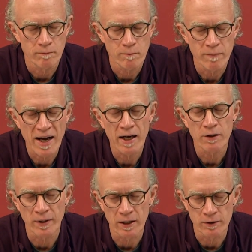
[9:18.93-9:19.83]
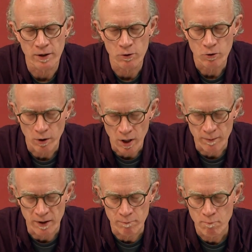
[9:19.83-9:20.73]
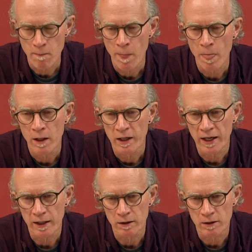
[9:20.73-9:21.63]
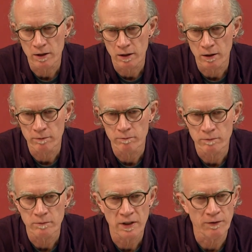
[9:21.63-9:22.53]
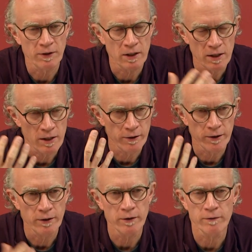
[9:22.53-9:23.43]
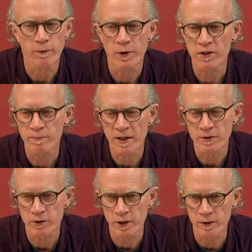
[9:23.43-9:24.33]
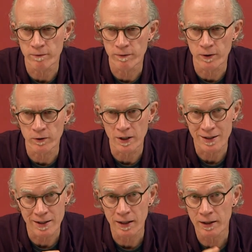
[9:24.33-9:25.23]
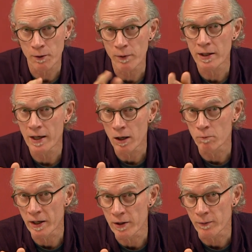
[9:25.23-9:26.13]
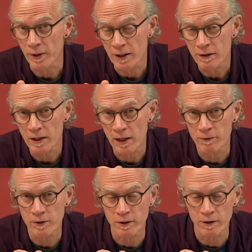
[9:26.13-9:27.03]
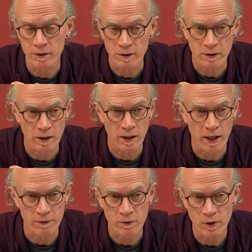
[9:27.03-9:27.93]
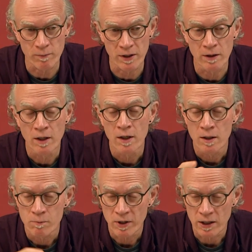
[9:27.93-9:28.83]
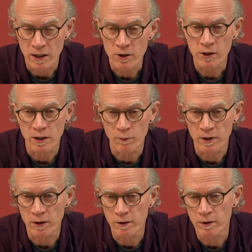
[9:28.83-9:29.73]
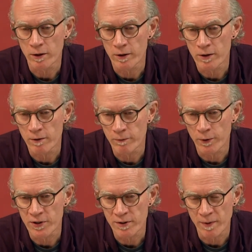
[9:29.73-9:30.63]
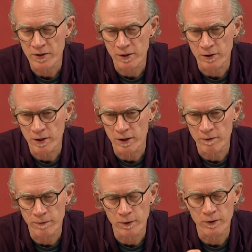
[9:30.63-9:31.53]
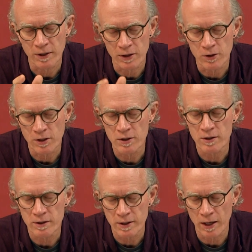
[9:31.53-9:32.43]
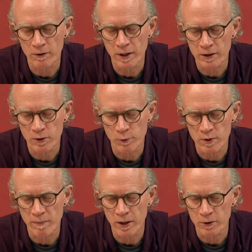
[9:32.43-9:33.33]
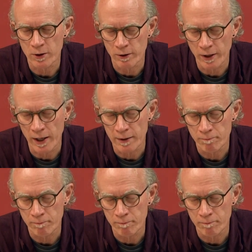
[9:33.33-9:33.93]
background in trauma. And even to hear her voice message on her phone, it's not that way now, by the way, after a lot of treatment. But initially, when you heard her voice message on her phone, it just sounded like she was about to cry,